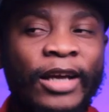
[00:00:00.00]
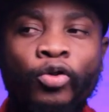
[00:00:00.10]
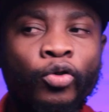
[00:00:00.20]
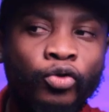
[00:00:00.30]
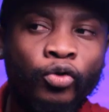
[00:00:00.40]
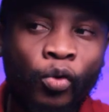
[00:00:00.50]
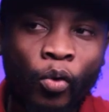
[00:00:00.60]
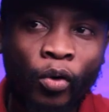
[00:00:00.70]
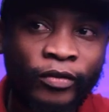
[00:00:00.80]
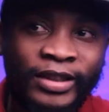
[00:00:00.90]
I don't
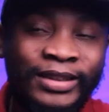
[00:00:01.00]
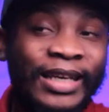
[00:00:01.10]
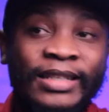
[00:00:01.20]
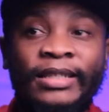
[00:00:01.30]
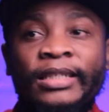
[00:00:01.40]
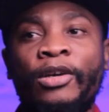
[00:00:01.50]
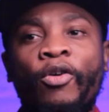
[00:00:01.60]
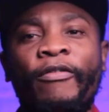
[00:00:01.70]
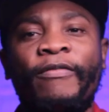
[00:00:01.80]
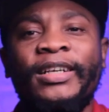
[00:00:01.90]
know of this idea
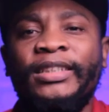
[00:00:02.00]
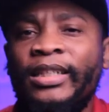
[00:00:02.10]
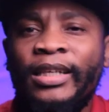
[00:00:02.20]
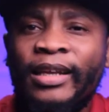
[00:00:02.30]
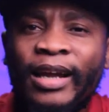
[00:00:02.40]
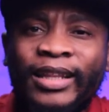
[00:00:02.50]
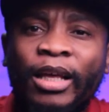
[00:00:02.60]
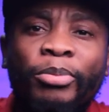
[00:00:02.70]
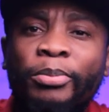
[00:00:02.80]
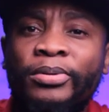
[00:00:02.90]
of functioning in
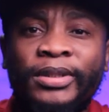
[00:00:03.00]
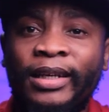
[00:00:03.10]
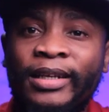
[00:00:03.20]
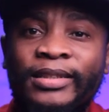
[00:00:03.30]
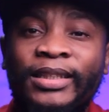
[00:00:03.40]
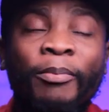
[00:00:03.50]
other people's grace.